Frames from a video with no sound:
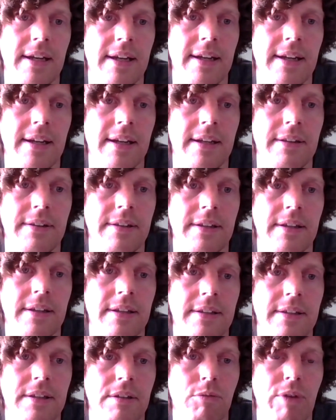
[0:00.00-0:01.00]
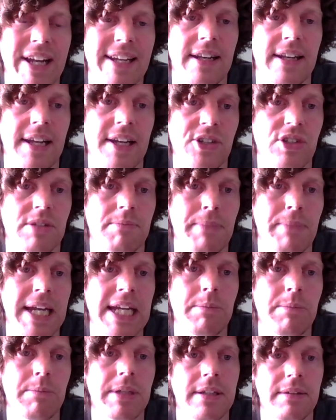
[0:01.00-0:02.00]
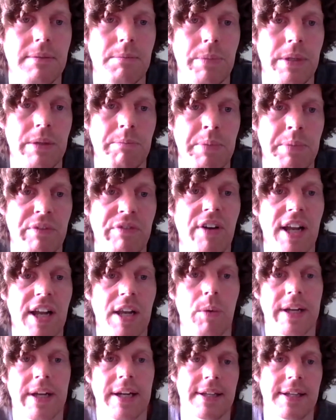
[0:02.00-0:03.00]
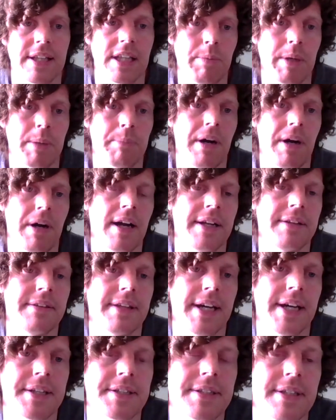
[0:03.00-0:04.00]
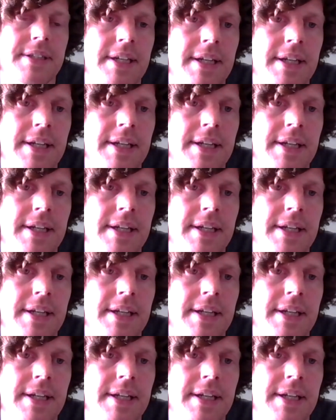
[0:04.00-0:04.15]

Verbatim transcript: uh, the, the regulation may be, be, be, following a little bit behind that.